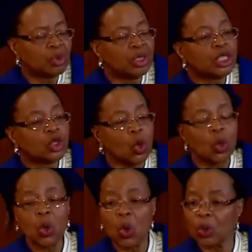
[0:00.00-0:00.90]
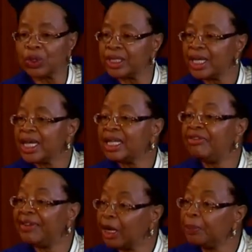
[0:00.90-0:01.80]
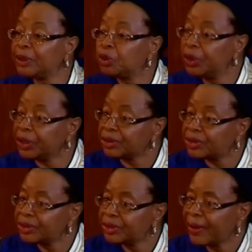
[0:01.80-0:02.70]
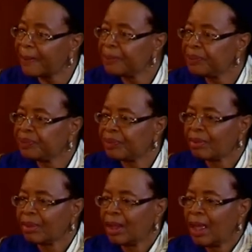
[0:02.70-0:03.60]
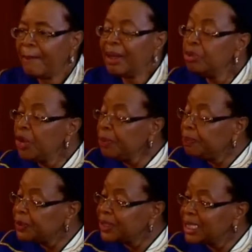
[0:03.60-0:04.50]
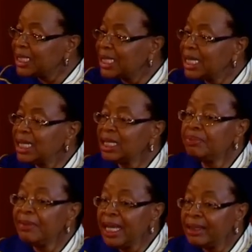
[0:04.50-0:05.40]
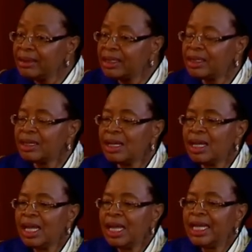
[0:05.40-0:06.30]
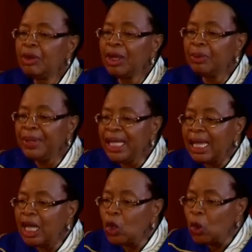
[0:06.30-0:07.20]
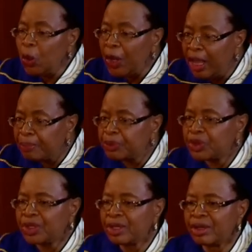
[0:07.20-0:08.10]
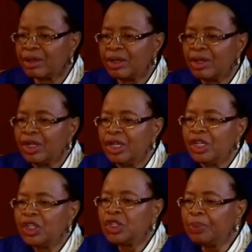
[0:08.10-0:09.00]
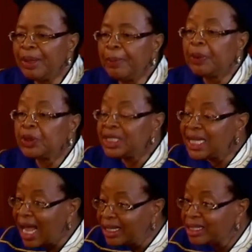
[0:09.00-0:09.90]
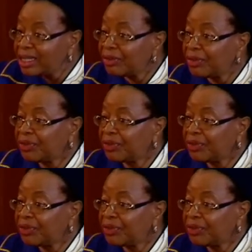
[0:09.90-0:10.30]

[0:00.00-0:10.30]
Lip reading: the so-called developed world. But more importantly, it means they will be equipped to be productive